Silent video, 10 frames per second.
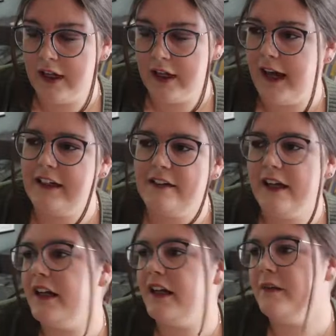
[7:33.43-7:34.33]
And it's
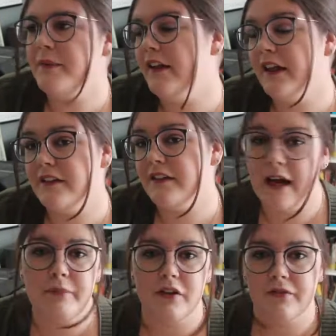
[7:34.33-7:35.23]
not going to be like a
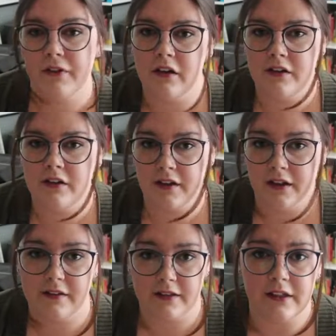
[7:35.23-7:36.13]
snap your fingers and
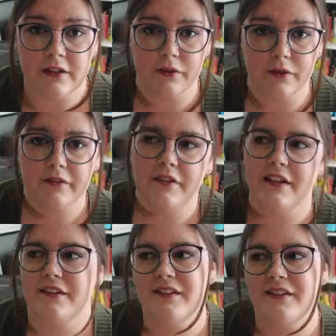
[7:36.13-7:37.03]
it's done sort of
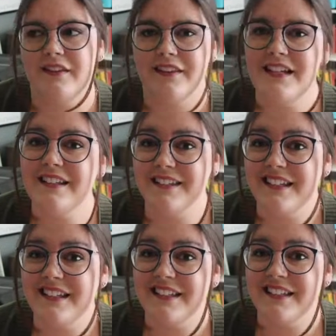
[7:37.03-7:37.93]
things. These
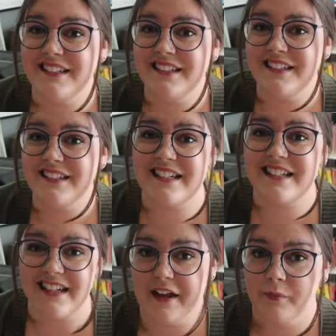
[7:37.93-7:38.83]
things take time